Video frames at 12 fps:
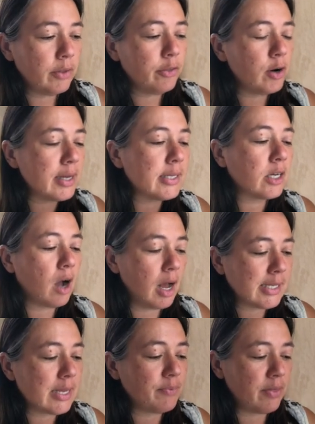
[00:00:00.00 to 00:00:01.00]
there is a
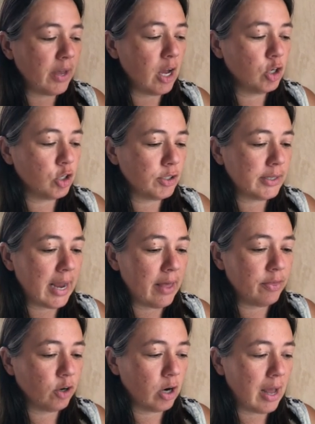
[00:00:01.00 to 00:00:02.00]
concept that they
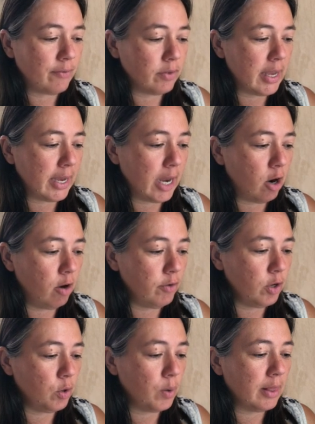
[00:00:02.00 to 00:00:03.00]
understand they're gonna have to take care of
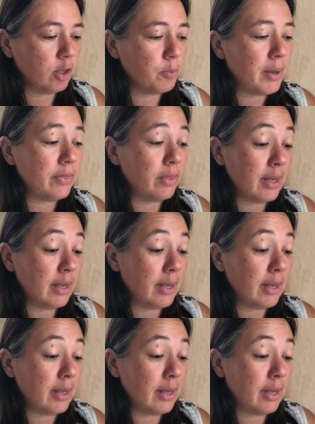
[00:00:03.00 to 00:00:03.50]
you a little bit.